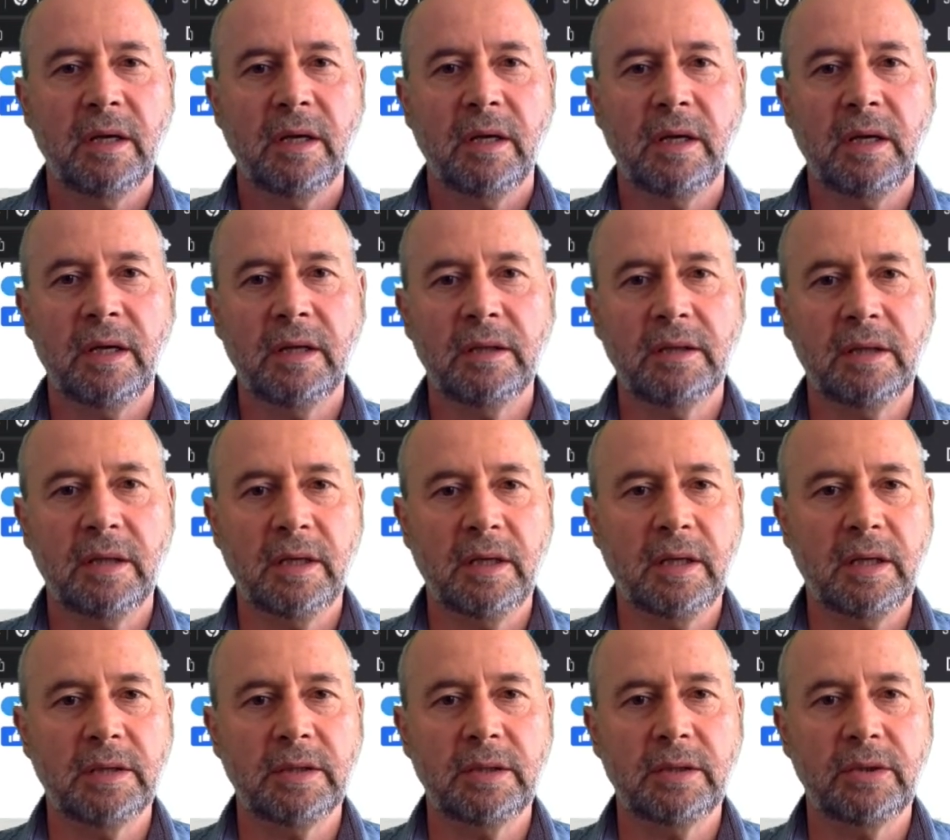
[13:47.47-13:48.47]
and
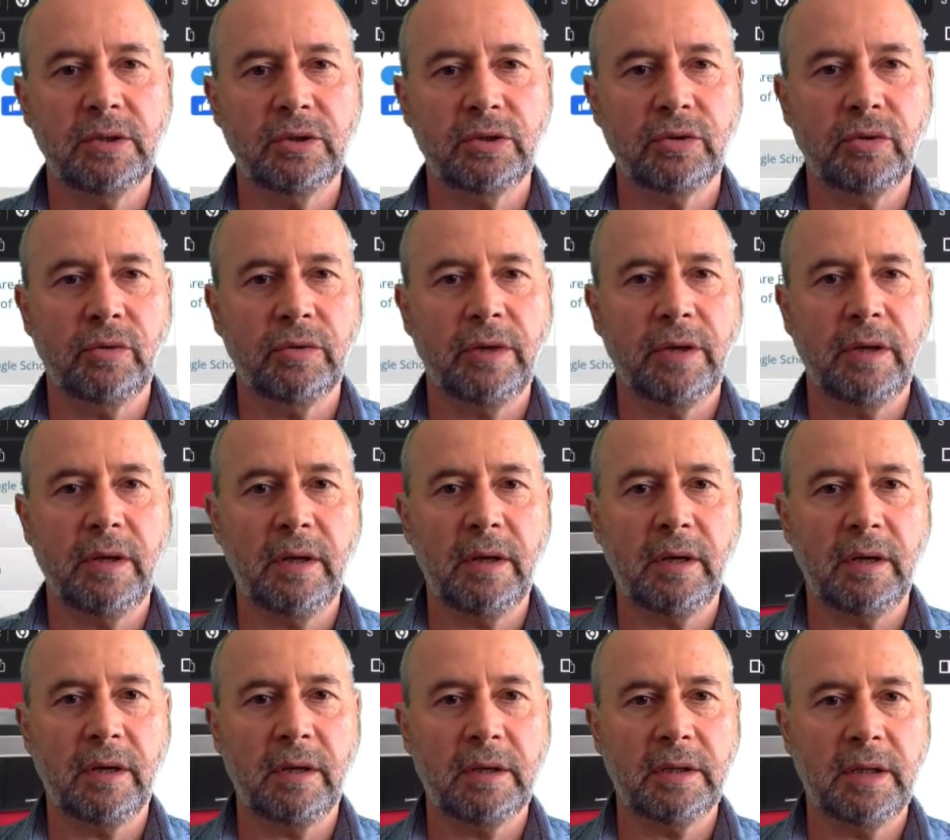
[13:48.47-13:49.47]
as it is shown
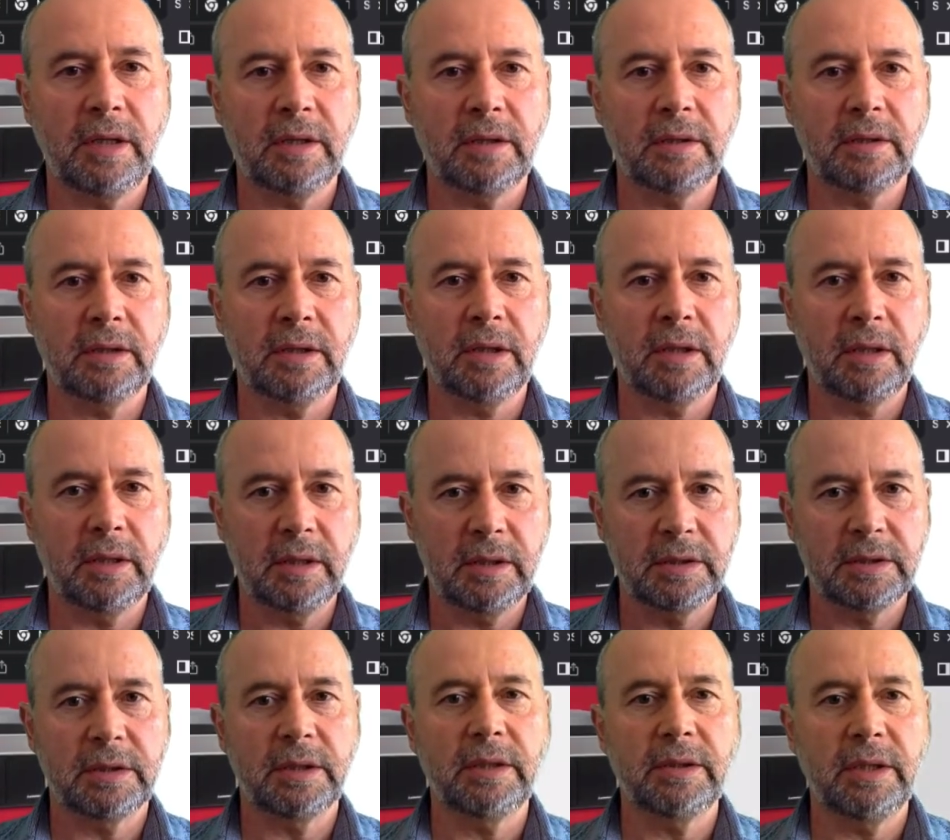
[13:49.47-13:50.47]
here, that
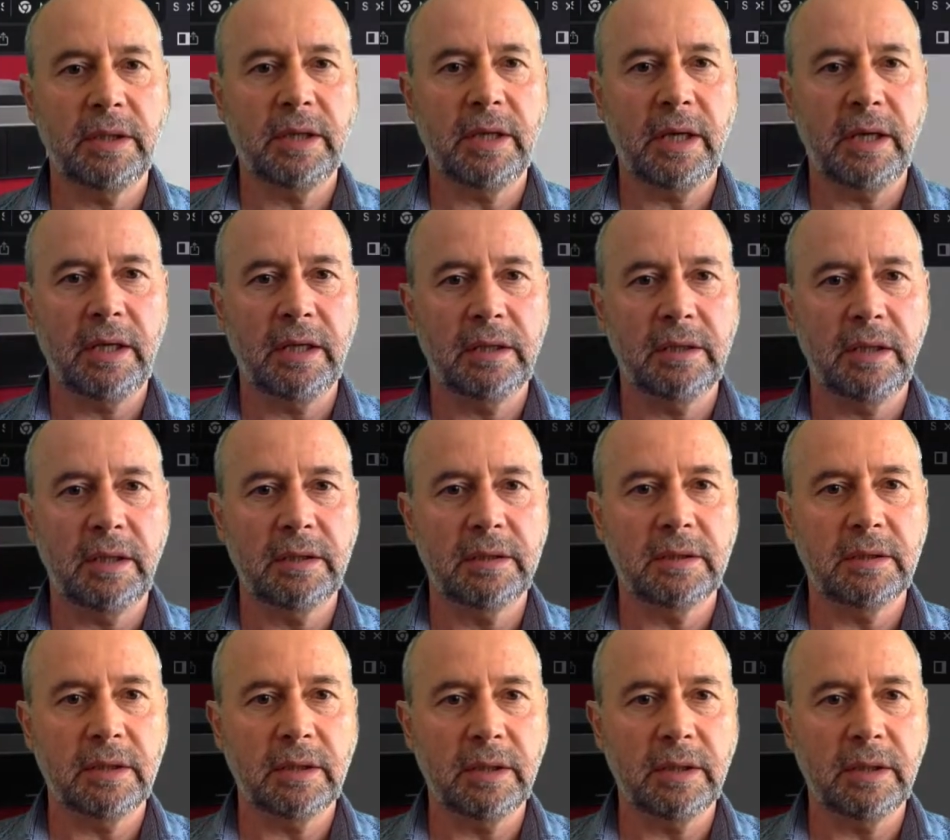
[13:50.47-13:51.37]
it's indicated that